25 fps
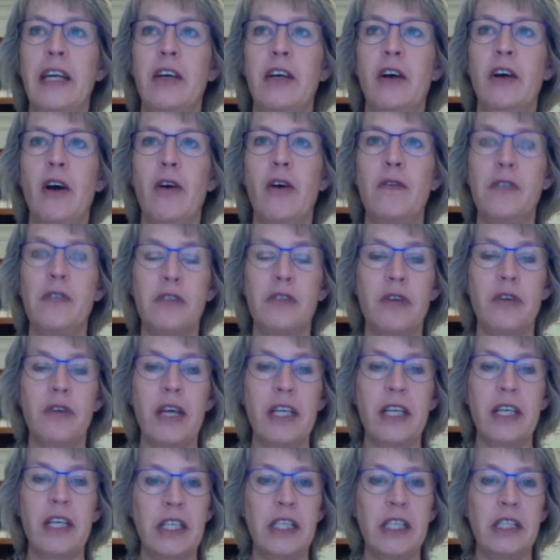of
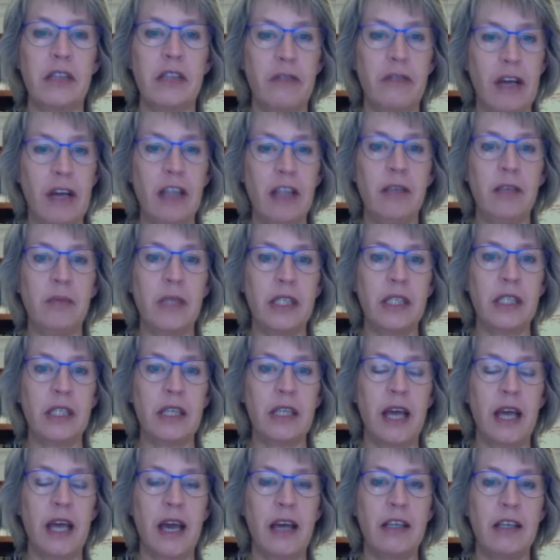Strategy and Development
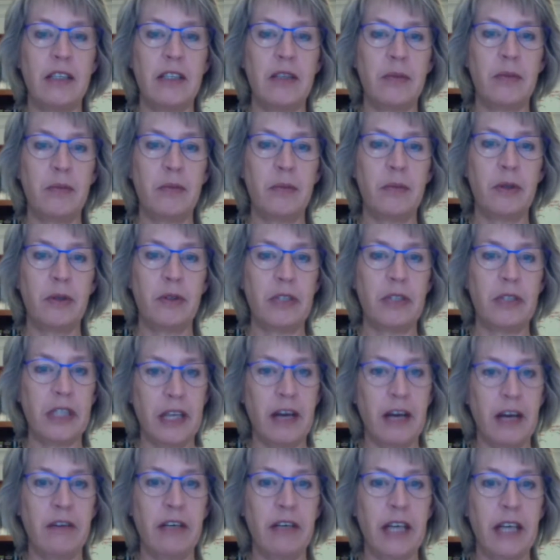at
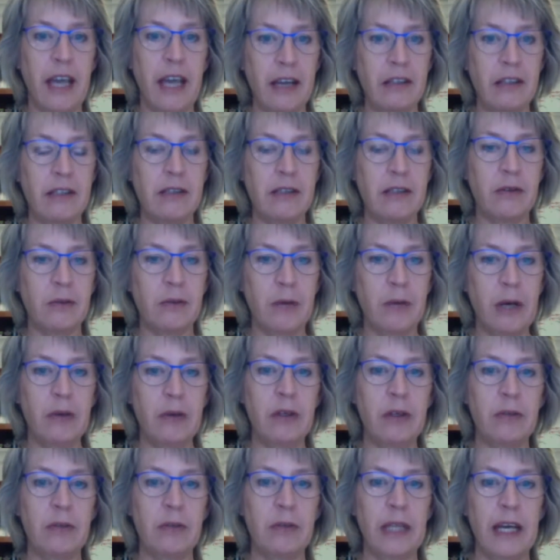Boroondara Council.
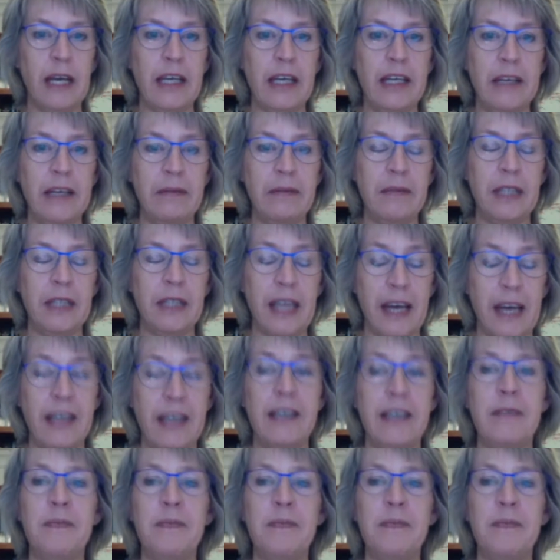Welcome, Lana.